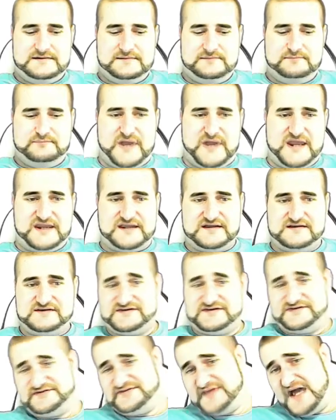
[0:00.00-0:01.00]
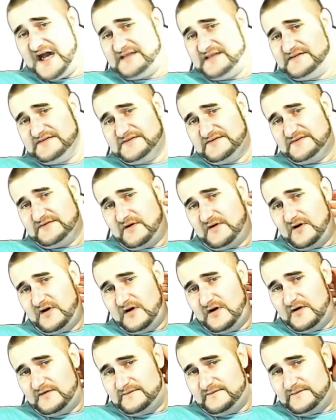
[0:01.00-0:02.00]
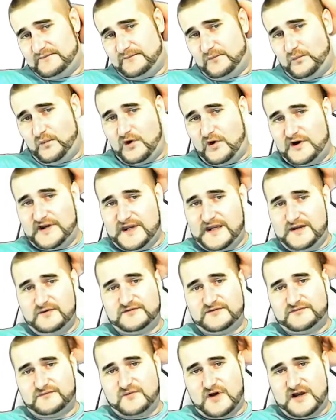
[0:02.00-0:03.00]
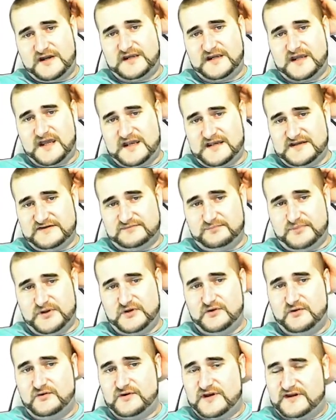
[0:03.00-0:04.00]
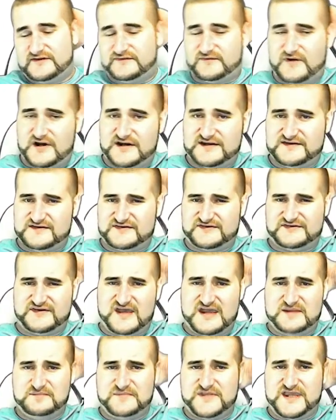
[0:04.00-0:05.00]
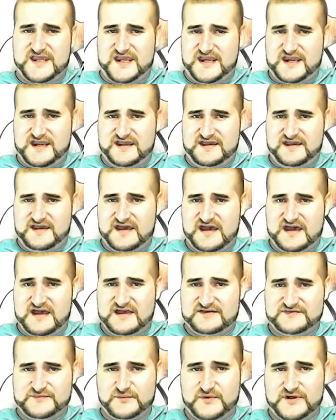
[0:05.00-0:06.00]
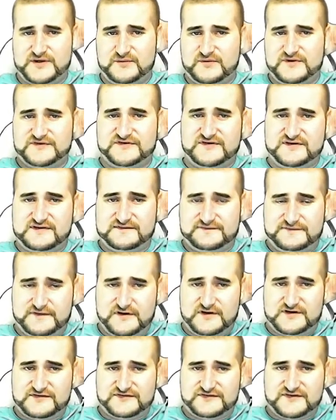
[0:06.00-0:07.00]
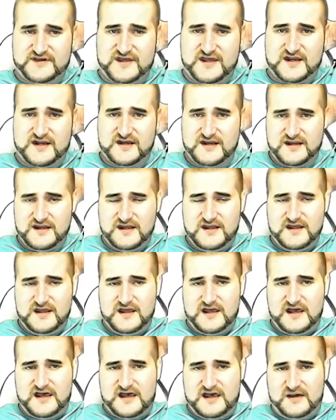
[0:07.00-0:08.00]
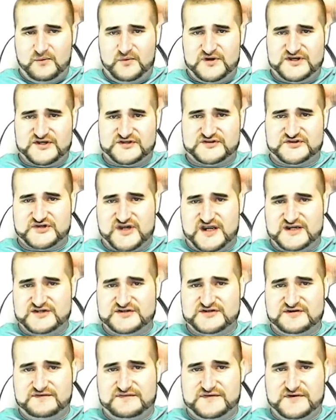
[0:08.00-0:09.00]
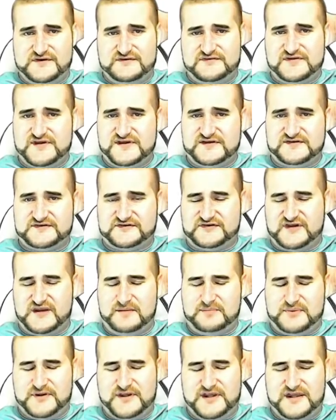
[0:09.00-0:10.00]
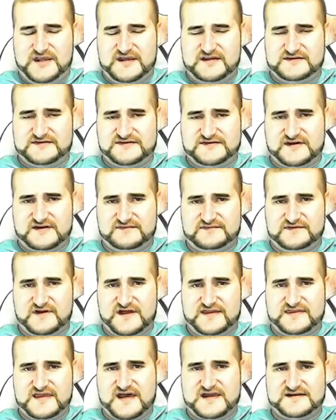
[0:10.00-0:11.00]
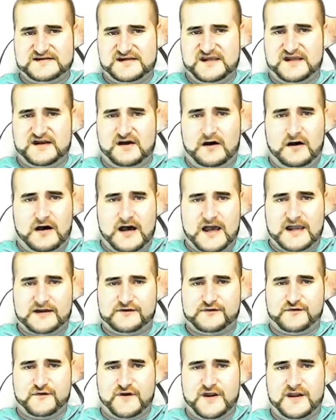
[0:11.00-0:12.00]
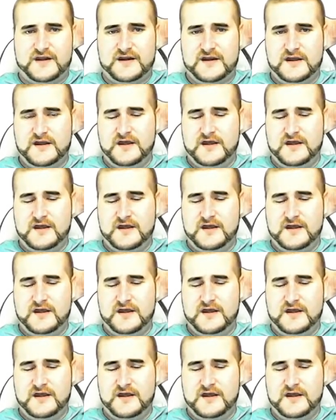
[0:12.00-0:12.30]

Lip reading: Bacon's stats of what he was running and his build, he's running the same gear as what he was in the first set. We just changed a few things, CP and stuff like that, to get a higher crit.